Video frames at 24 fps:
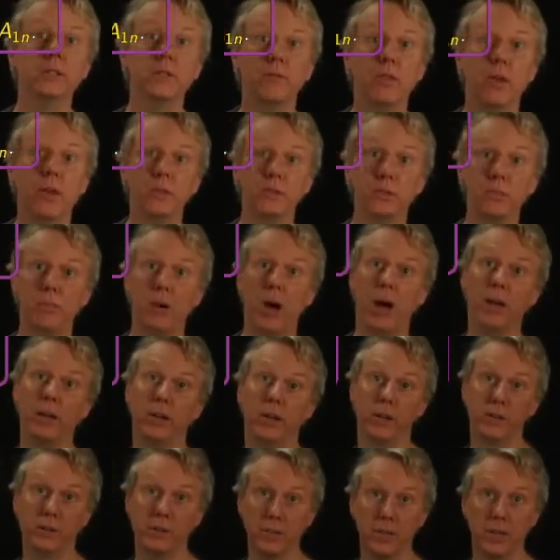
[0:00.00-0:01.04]
of those
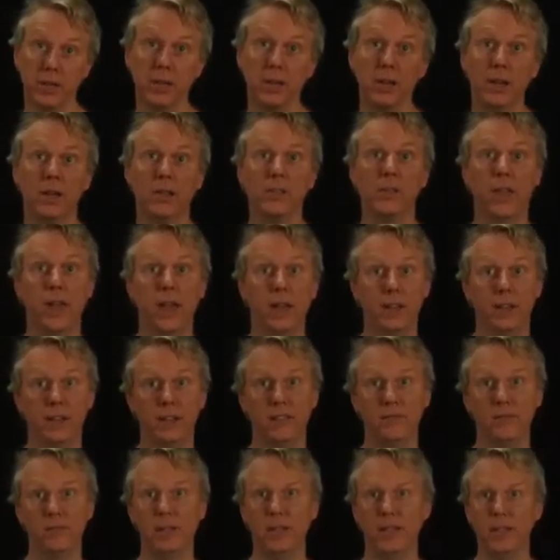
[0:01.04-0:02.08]
minors, that
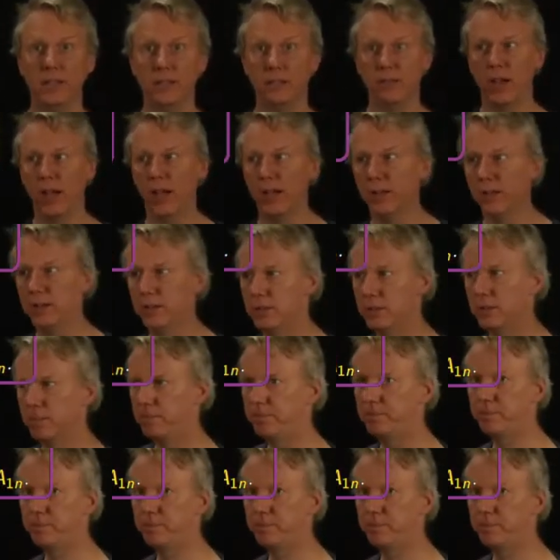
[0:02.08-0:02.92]
give me these values.